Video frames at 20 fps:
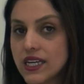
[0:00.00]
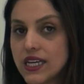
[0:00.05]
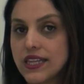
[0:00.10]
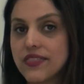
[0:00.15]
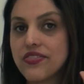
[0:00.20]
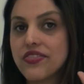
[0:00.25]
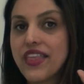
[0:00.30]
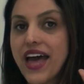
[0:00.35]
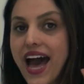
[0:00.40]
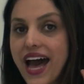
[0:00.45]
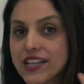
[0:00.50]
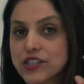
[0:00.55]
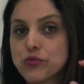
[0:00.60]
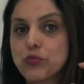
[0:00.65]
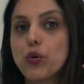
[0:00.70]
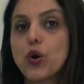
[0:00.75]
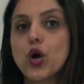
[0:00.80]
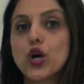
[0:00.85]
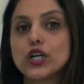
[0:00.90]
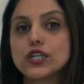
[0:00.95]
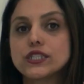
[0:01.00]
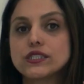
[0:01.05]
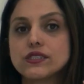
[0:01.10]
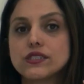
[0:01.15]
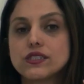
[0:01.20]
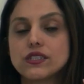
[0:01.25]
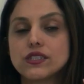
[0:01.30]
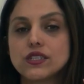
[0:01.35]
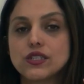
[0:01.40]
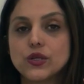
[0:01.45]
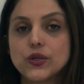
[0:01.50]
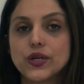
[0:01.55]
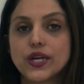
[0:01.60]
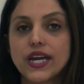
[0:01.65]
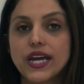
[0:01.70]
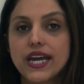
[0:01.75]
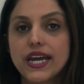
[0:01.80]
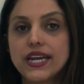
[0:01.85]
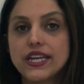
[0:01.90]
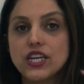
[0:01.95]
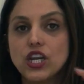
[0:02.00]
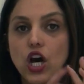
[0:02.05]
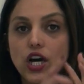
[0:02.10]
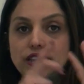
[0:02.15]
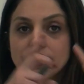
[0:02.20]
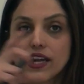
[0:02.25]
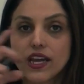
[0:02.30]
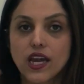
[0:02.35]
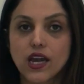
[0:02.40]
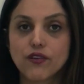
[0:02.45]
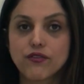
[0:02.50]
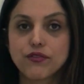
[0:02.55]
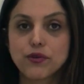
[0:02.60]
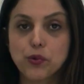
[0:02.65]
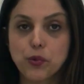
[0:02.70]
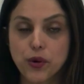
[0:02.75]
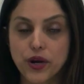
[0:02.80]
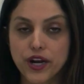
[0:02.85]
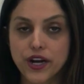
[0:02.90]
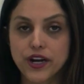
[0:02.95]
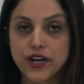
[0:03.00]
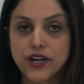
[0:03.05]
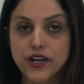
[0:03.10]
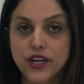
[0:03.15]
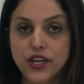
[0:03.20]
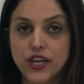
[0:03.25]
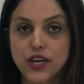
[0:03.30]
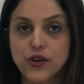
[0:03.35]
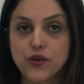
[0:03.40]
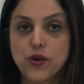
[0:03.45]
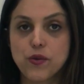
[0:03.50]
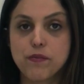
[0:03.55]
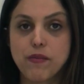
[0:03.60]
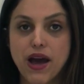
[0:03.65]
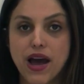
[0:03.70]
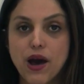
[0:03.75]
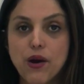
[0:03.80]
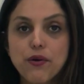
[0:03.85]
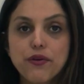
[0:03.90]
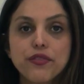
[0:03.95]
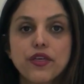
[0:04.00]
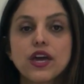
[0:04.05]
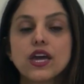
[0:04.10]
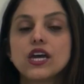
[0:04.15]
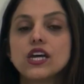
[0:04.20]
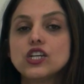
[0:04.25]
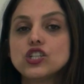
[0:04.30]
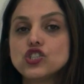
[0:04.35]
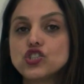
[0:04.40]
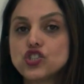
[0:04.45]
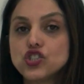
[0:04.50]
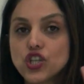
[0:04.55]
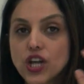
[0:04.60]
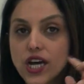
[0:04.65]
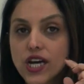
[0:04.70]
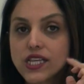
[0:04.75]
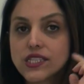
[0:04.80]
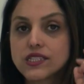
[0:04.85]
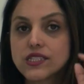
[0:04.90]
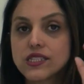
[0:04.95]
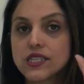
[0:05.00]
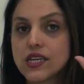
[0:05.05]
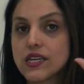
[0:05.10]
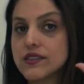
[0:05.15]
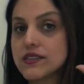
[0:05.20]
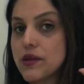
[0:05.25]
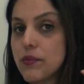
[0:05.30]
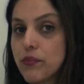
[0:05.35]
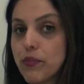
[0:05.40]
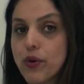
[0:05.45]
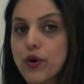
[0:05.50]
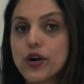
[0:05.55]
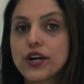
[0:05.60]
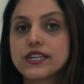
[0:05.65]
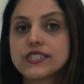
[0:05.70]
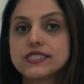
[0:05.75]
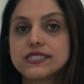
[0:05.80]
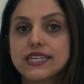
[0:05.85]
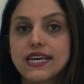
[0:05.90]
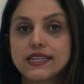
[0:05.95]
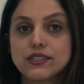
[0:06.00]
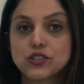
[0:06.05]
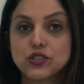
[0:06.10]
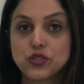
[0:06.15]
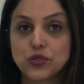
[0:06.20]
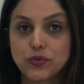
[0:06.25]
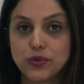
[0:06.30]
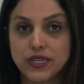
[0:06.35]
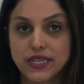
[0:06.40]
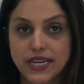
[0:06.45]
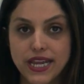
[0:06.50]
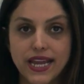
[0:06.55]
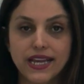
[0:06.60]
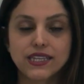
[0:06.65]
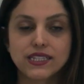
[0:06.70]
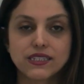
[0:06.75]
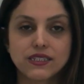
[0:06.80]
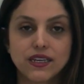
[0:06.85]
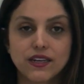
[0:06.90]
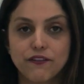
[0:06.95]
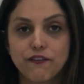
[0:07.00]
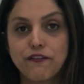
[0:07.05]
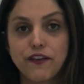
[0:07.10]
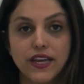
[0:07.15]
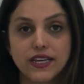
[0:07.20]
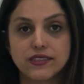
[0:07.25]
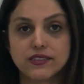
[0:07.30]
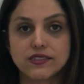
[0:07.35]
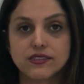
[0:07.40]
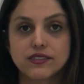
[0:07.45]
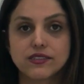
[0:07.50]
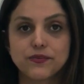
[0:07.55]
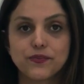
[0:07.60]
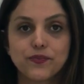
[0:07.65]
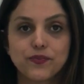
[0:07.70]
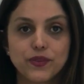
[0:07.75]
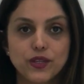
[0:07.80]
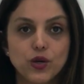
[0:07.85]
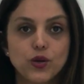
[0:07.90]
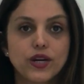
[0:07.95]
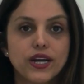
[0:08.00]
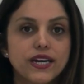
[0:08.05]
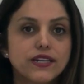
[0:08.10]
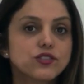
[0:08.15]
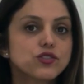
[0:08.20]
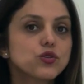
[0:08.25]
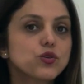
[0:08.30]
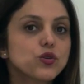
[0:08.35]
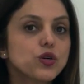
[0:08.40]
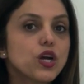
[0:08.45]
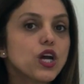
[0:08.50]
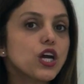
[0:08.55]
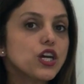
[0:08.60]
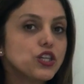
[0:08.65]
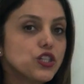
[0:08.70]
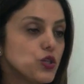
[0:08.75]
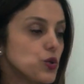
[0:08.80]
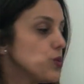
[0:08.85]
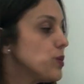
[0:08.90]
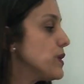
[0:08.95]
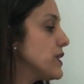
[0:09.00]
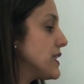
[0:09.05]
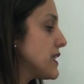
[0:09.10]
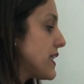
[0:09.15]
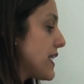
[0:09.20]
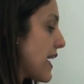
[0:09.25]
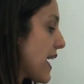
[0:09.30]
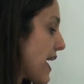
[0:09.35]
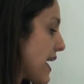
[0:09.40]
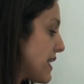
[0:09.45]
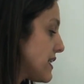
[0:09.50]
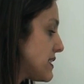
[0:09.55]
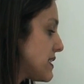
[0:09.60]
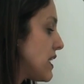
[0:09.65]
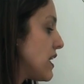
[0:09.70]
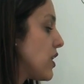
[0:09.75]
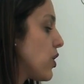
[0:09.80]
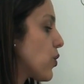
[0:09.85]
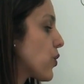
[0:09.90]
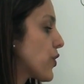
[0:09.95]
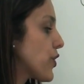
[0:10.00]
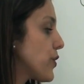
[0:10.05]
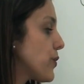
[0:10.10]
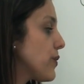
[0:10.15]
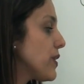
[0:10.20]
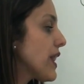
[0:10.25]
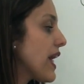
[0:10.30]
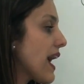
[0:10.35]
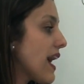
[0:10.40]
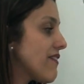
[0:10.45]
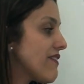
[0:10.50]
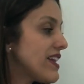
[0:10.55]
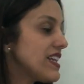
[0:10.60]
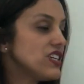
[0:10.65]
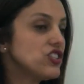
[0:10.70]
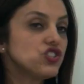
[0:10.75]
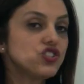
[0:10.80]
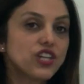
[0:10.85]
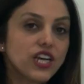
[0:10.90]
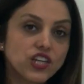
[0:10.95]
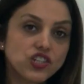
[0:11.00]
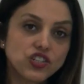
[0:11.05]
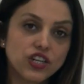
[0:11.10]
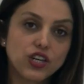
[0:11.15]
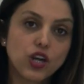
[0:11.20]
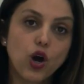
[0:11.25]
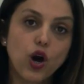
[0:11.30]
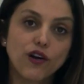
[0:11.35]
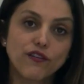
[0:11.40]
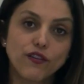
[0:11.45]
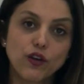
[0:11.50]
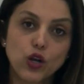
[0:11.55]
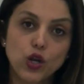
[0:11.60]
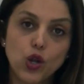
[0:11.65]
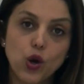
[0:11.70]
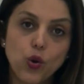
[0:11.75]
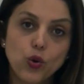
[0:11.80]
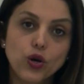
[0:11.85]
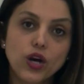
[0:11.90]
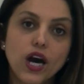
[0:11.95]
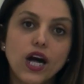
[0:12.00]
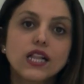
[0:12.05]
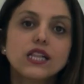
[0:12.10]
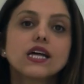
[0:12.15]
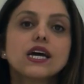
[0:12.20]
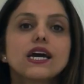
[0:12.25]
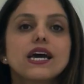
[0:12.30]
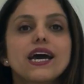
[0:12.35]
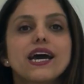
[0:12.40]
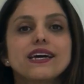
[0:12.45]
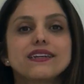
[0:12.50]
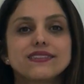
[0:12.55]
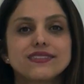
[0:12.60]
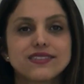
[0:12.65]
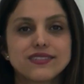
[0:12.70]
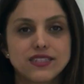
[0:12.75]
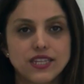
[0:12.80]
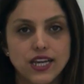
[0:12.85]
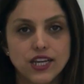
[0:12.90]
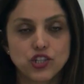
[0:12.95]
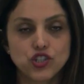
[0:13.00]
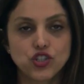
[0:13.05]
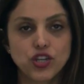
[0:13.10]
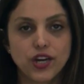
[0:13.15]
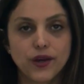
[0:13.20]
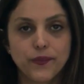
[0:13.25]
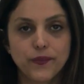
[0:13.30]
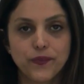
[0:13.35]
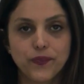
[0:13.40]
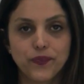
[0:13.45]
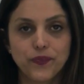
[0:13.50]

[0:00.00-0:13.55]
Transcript: in that part, okay? Not everywhere in your mouth, just the part that to be uh, fixed, okay? So you will get or you will have an injection of a local anesthesia.